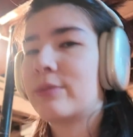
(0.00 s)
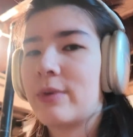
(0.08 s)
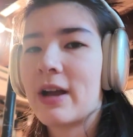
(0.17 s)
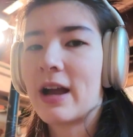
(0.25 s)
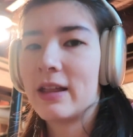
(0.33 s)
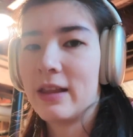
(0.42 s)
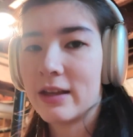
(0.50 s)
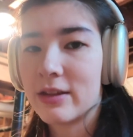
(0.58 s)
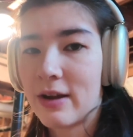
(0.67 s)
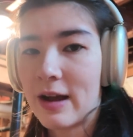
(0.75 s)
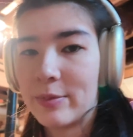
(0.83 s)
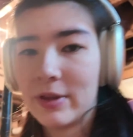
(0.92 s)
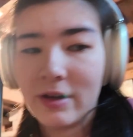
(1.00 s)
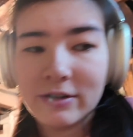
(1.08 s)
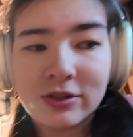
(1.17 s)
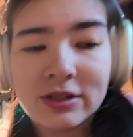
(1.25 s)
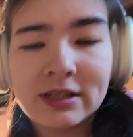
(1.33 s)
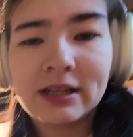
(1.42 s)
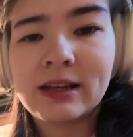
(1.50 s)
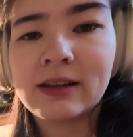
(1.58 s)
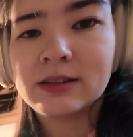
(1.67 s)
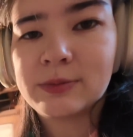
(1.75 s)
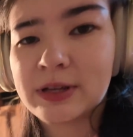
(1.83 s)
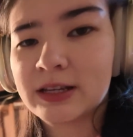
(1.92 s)
why I like the crappy laundry sink
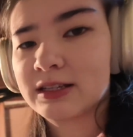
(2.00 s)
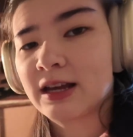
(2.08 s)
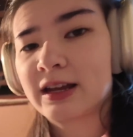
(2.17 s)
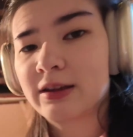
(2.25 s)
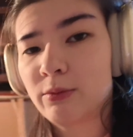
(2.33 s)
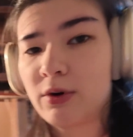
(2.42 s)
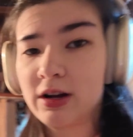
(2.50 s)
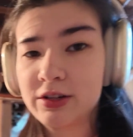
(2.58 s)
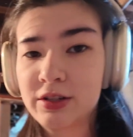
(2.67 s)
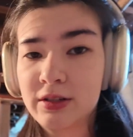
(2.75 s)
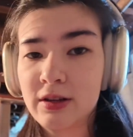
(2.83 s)
is because I can wash